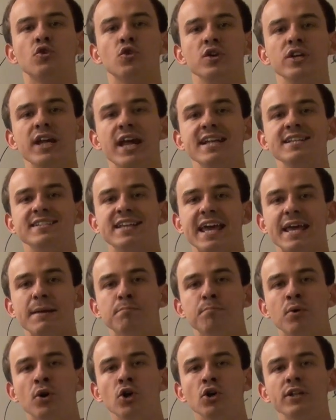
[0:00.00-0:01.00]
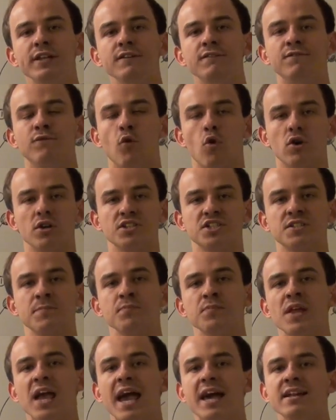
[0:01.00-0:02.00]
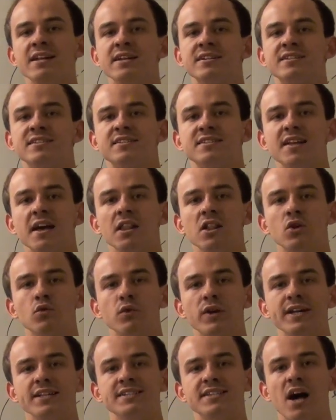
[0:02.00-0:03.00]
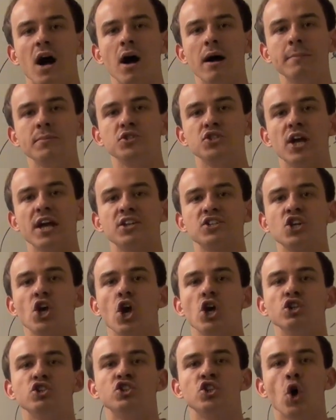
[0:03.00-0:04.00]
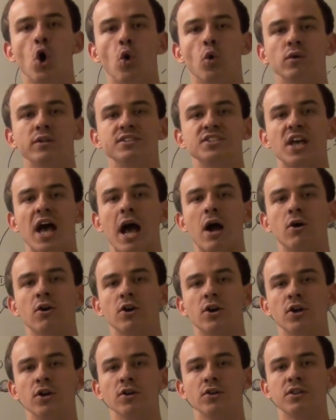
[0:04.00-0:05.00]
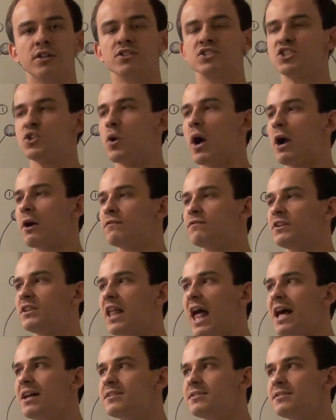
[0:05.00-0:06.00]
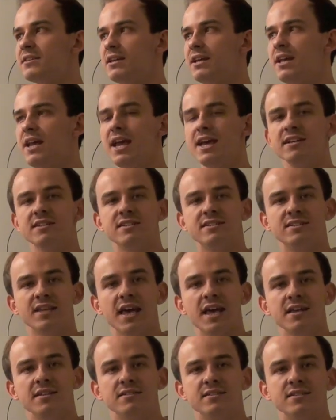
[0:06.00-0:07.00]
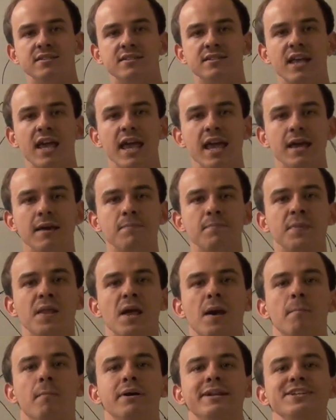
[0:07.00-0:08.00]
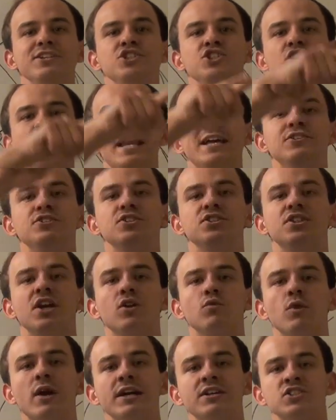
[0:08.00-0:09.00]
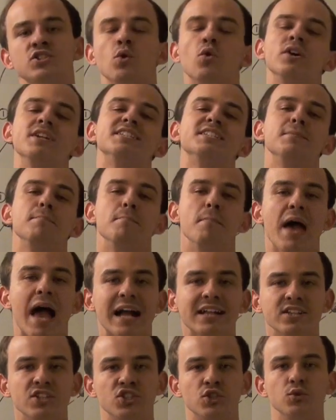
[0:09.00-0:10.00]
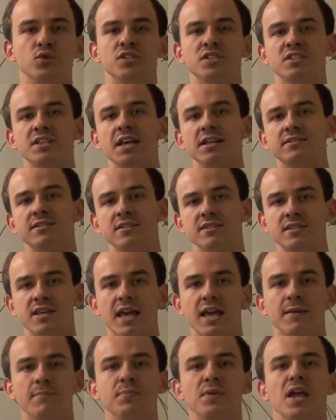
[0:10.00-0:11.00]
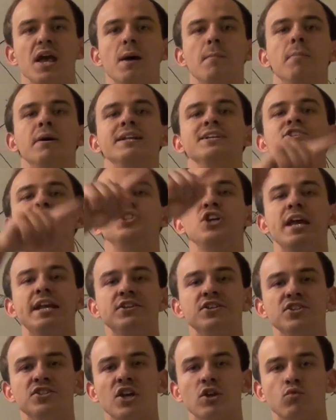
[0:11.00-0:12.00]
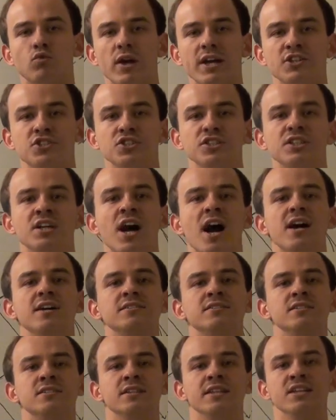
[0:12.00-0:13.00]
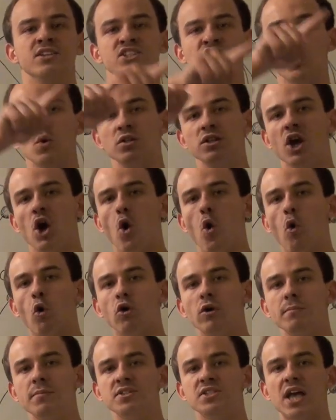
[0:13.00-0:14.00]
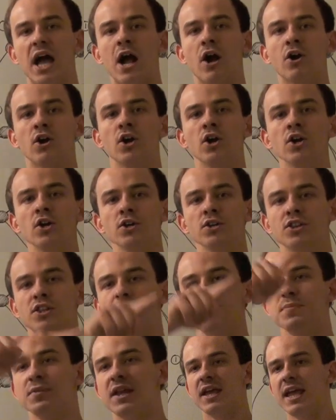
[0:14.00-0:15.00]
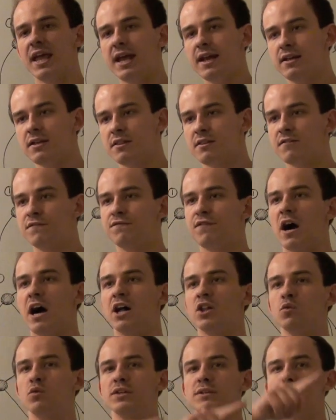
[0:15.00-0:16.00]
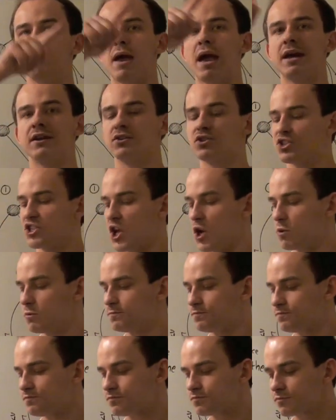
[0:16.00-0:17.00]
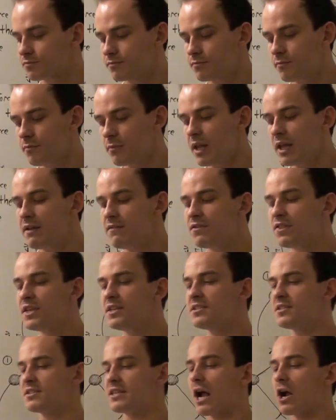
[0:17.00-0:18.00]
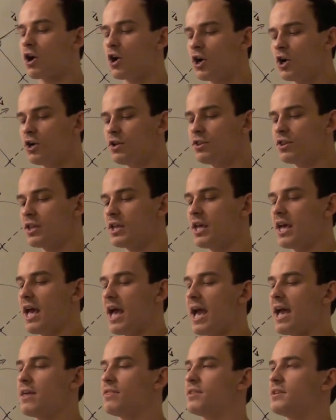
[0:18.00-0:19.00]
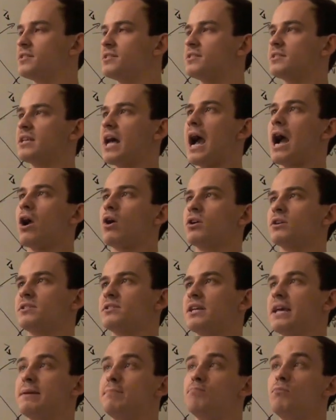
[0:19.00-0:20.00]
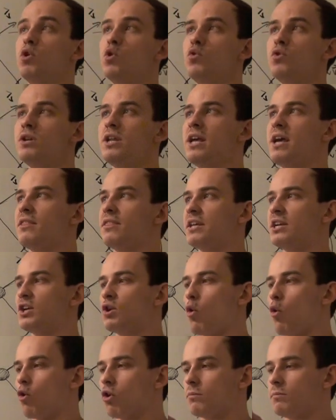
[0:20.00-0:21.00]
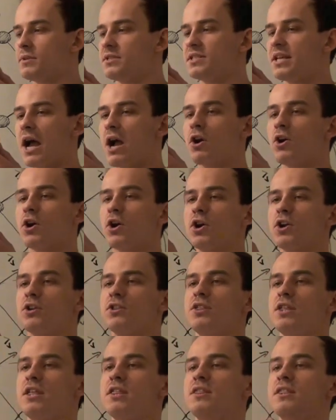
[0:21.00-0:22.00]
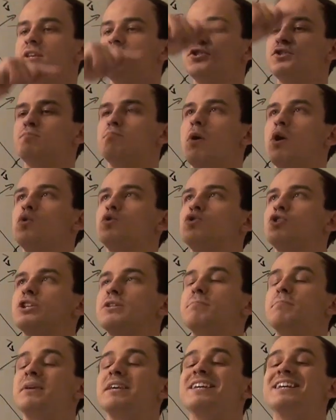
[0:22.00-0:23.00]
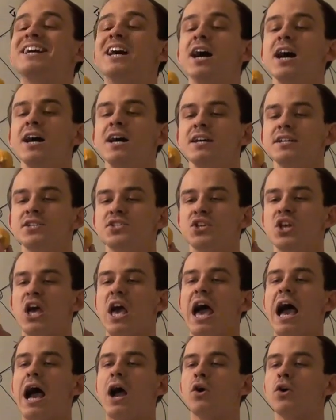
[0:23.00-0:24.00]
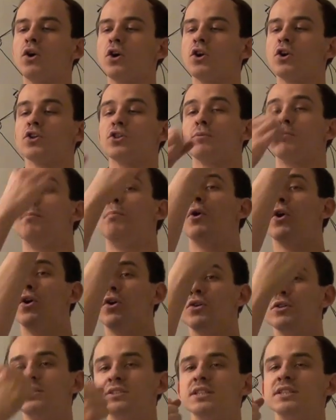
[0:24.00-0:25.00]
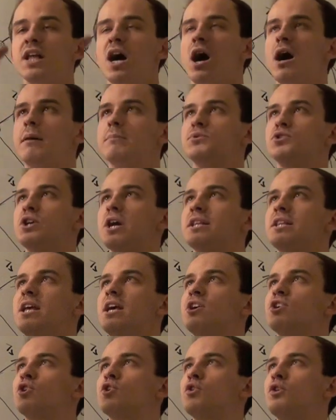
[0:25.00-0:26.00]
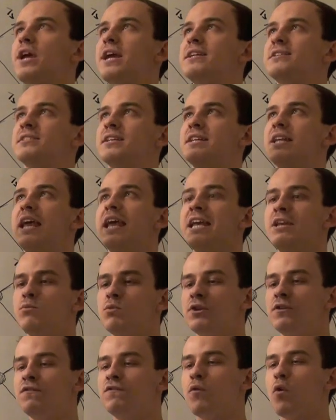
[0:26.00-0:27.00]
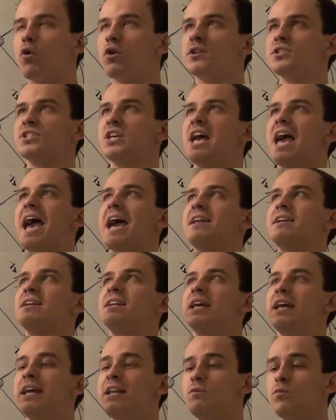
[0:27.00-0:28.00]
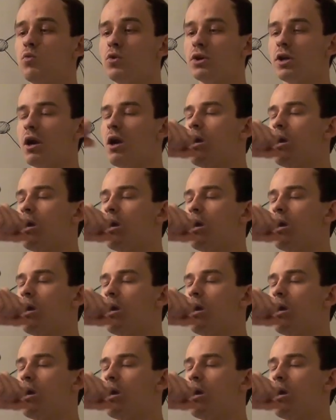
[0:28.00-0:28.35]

creates a pulling force and it accelerates objects towards our Earth. And so our velocity stays the same, but it changes direction, or its magnitude stays the same, but it changes direction constantly. And so it orbits our Earth in the following manner. So if this is our Earth, and this is our, say, moon, then it orbits our Earth in this motion because our Earth pulls on the object, creates an inward force and an inward